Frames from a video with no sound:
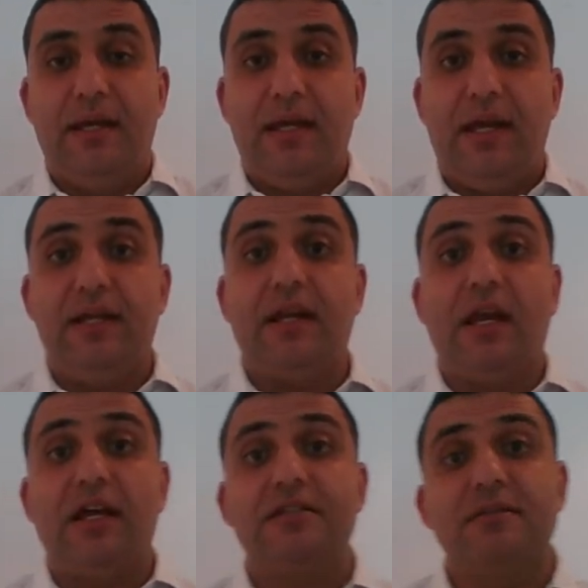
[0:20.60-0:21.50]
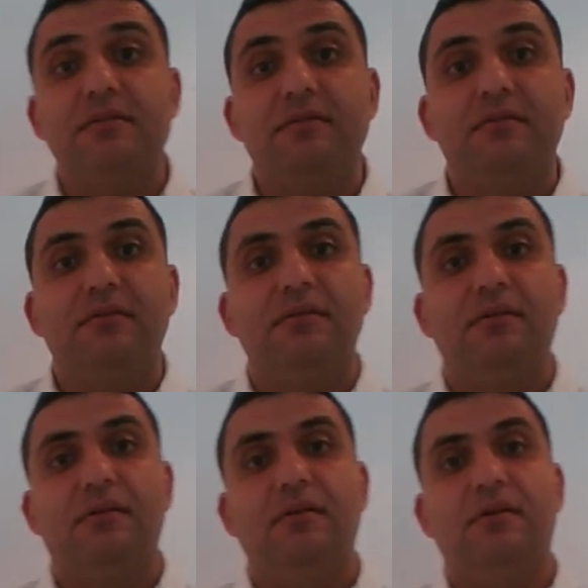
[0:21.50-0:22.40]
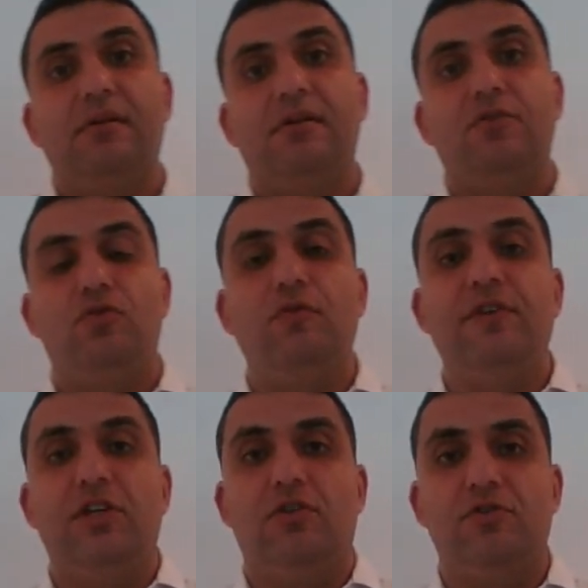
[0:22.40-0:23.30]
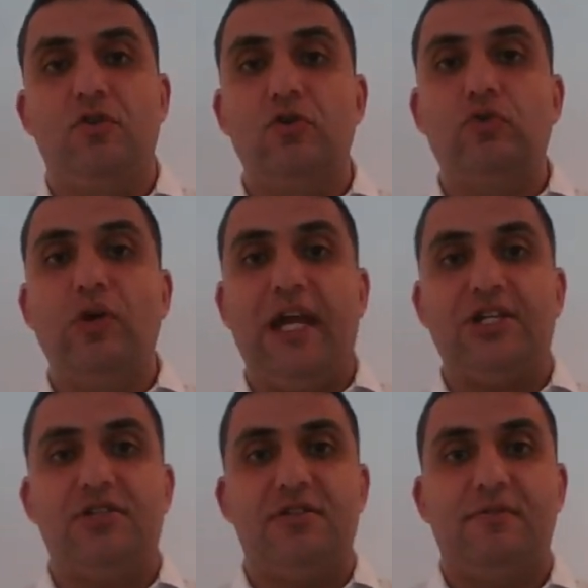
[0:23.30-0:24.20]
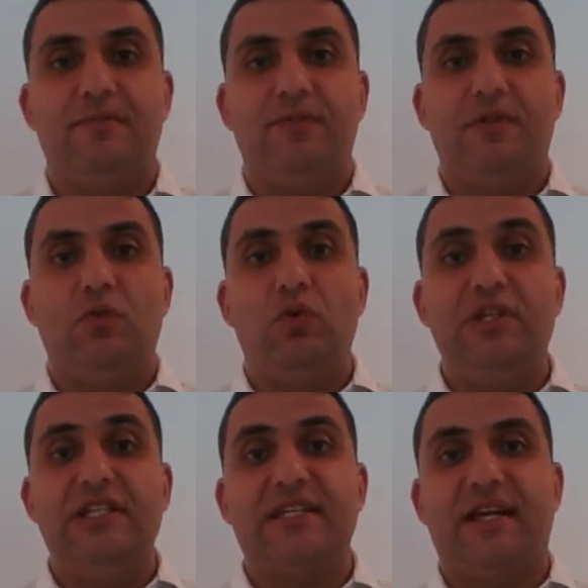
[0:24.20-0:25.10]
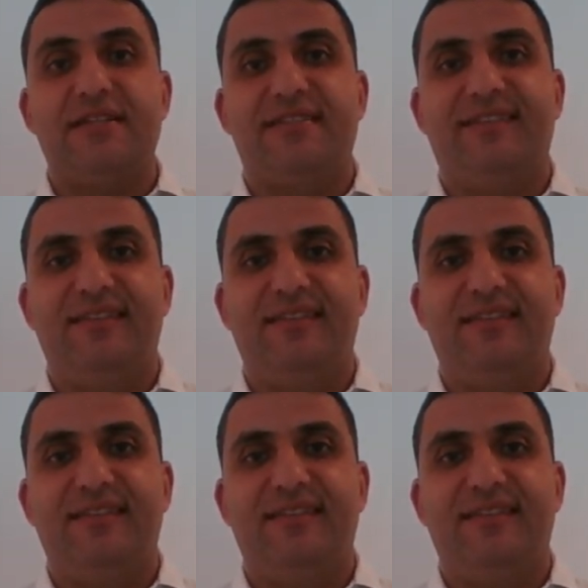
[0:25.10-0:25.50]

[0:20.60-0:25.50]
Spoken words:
In the last two videos or two lectures, we discussed